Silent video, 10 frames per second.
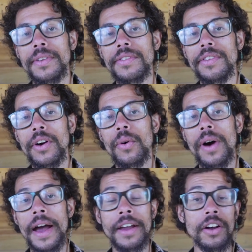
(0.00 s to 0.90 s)

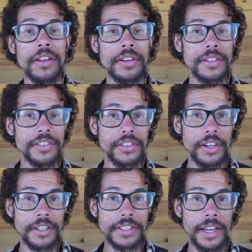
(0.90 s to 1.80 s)
So I call her
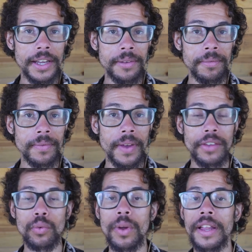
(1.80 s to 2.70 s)
Astarte.
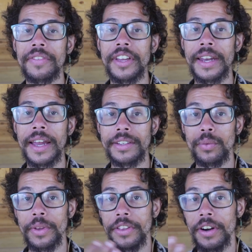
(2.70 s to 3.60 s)
As well, I've connected
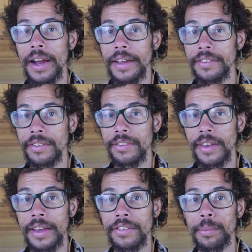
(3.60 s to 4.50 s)
with her Isis
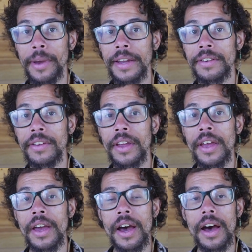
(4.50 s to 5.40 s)
aspect.
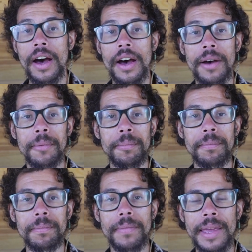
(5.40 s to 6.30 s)

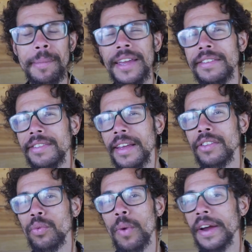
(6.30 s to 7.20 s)
Um, it makes
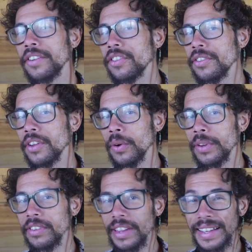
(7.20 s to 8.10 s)
sense why she's known
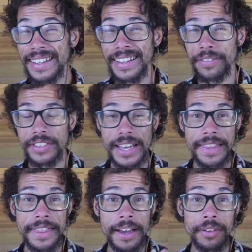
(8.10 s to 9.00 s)
as Lady of
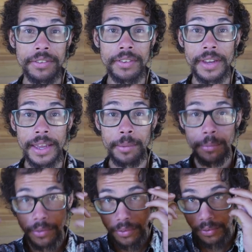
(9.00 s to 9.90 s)
10,000
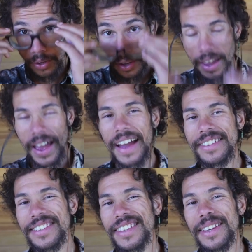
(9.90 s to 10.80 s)
Names,
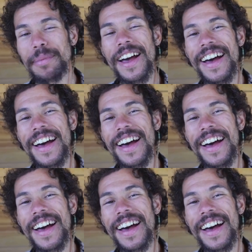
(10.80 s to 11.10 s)
actually,